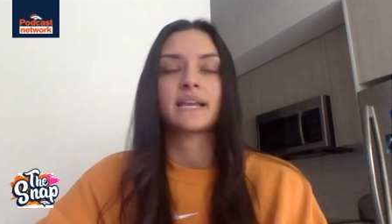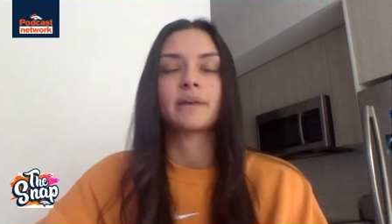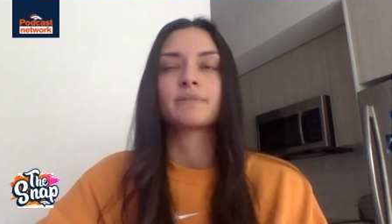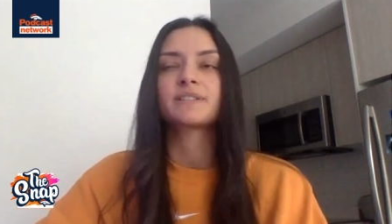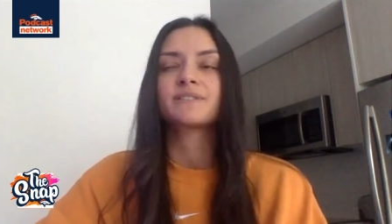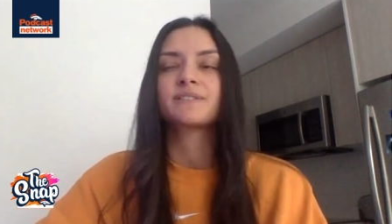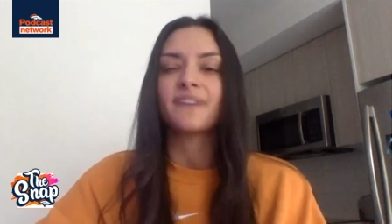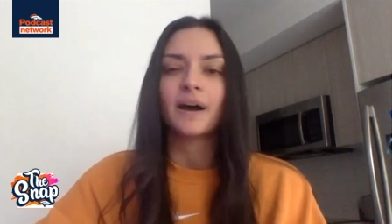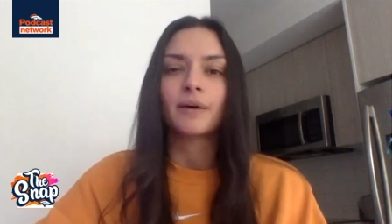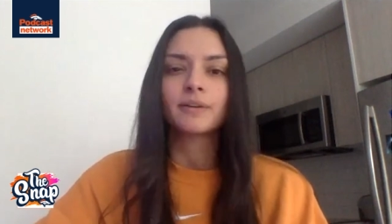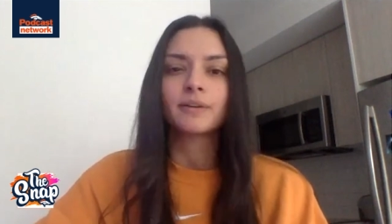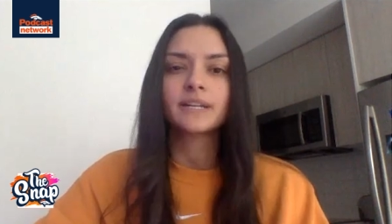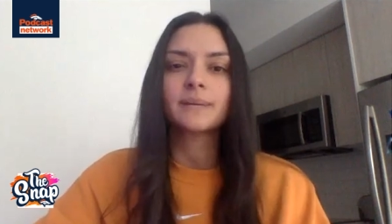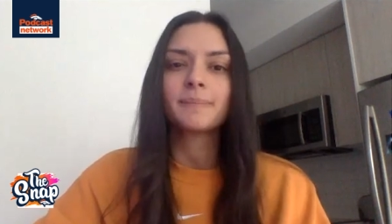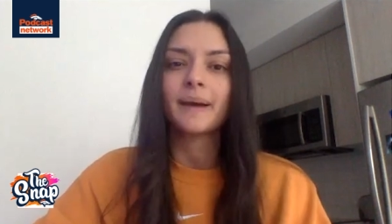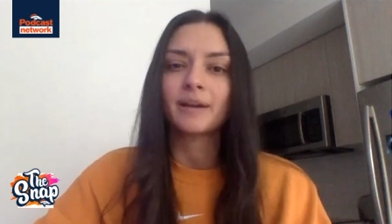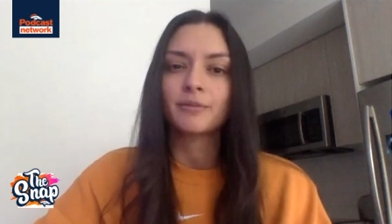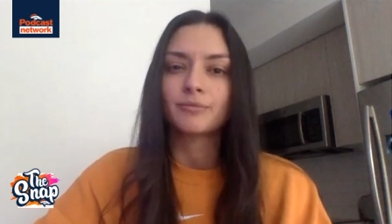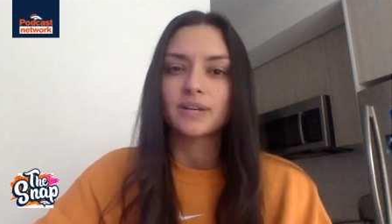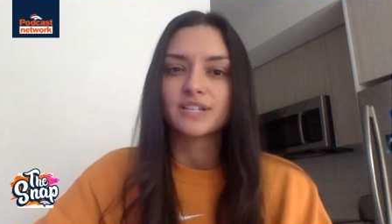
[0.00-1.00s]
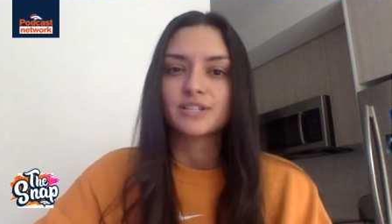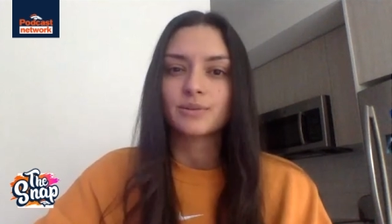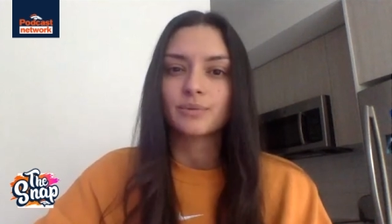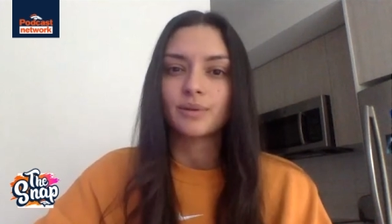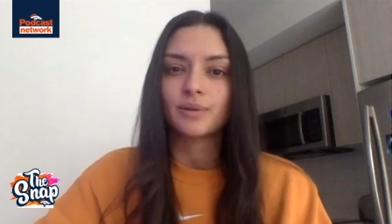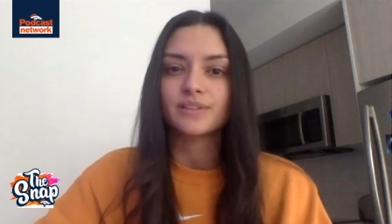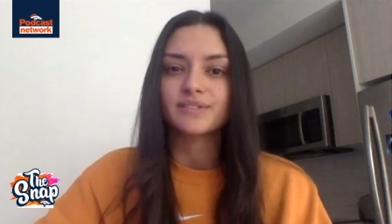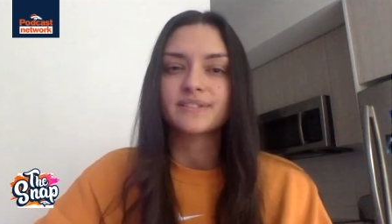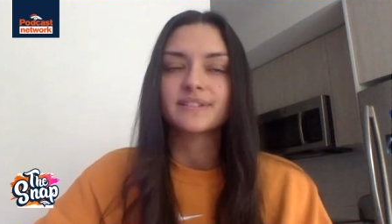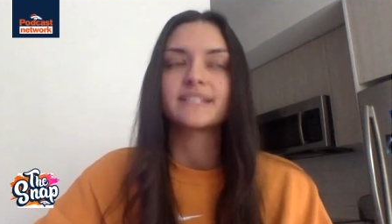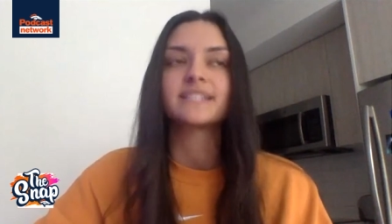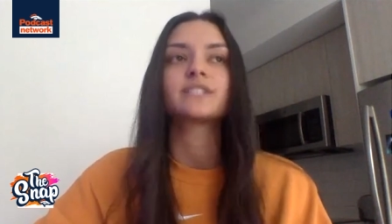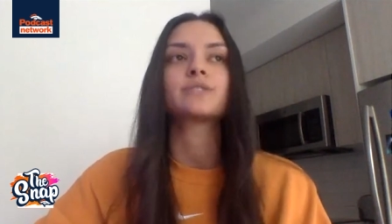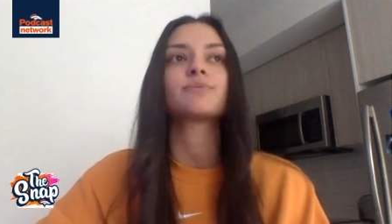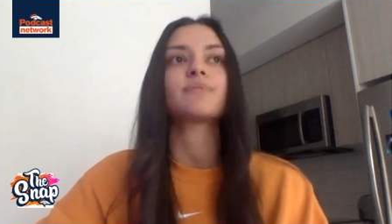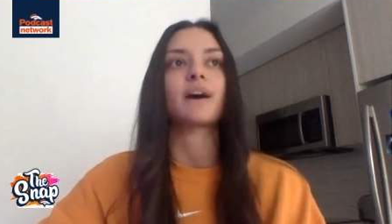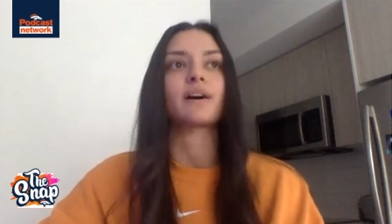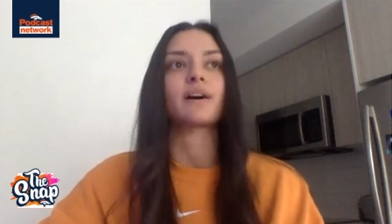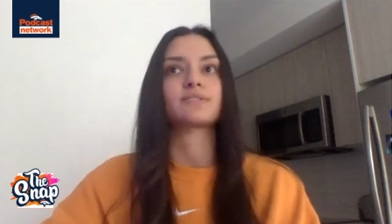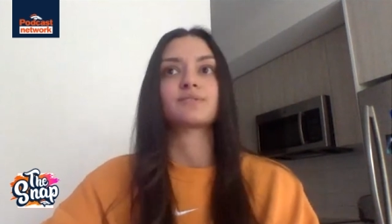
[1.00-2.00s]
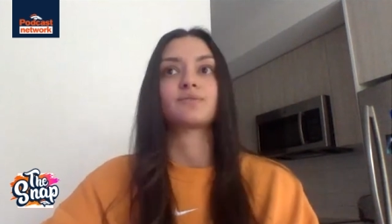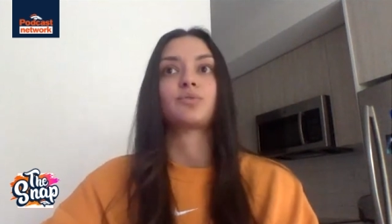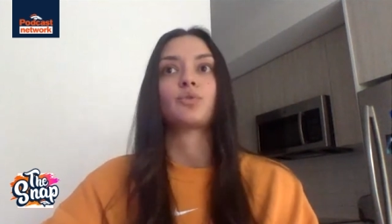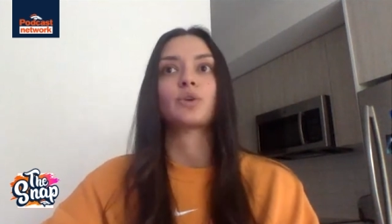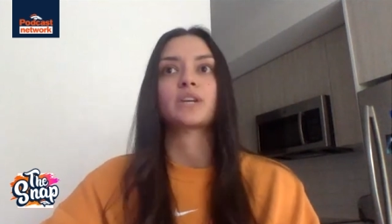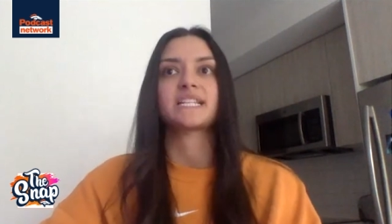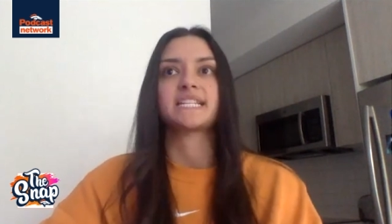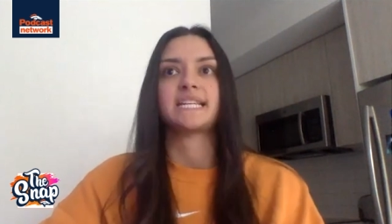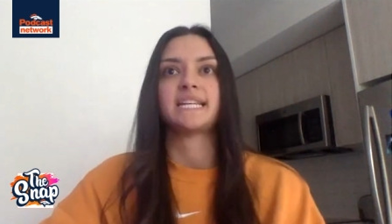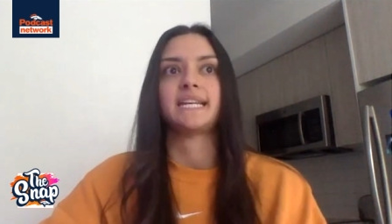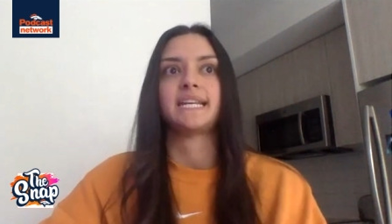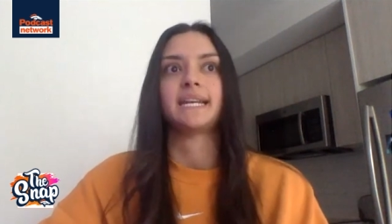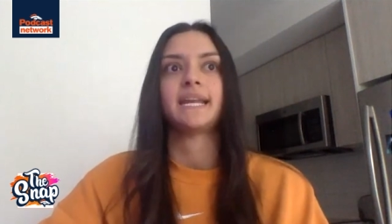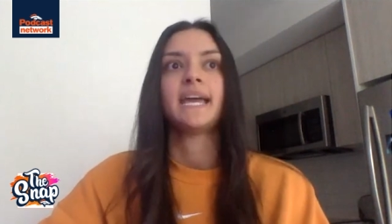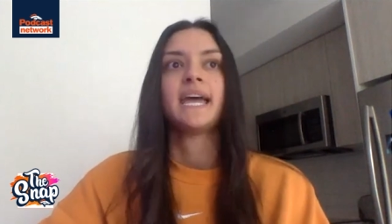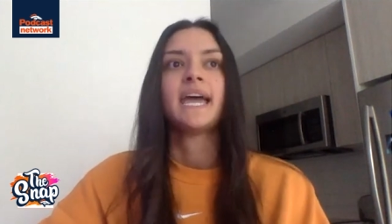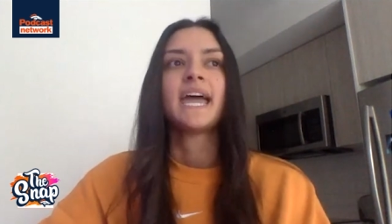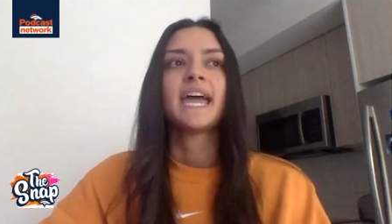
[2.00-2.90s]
It was founded by Russell Wilson in 2014,